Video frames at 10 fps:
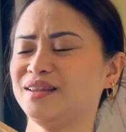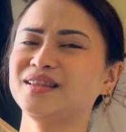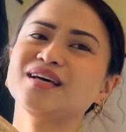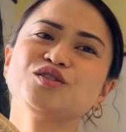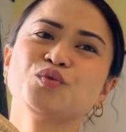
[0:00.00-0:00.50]

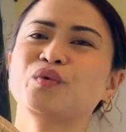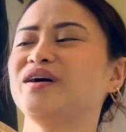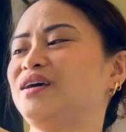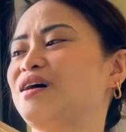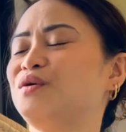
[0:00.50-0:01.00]
That's
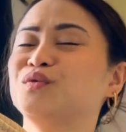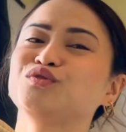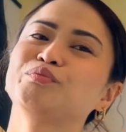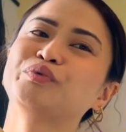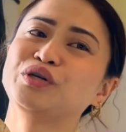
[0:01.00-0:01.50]
why I
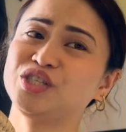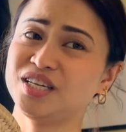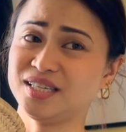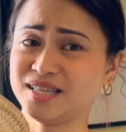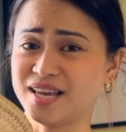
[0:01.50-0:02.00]
also
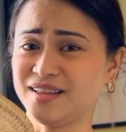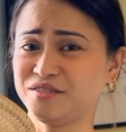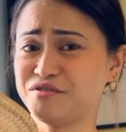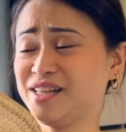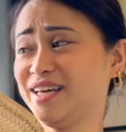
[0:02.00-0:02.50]
purchased it.
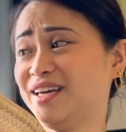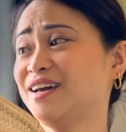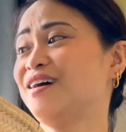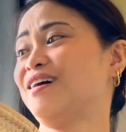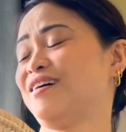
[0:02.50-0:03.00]
Really,
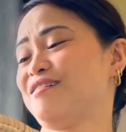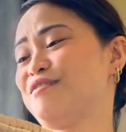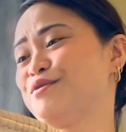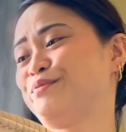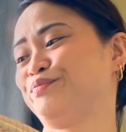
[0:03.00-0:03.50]

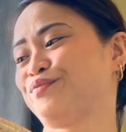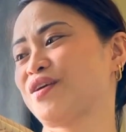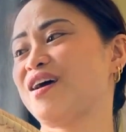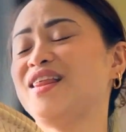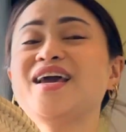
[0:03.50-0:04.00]

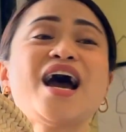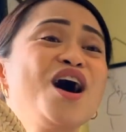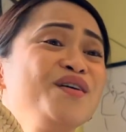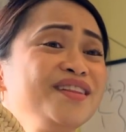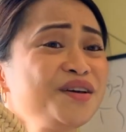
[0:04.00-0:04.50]
I like
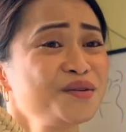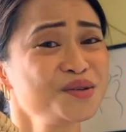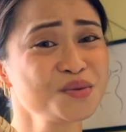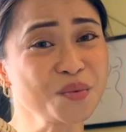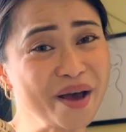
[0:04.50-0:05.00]
how it
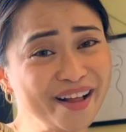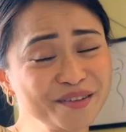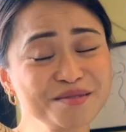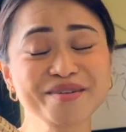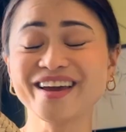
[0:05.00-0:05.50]
goes well
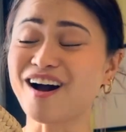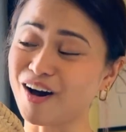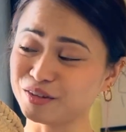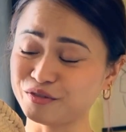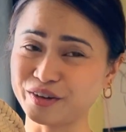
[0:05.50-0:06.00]
with my
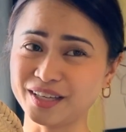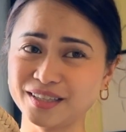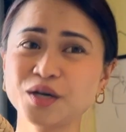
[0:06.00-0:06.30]
outfit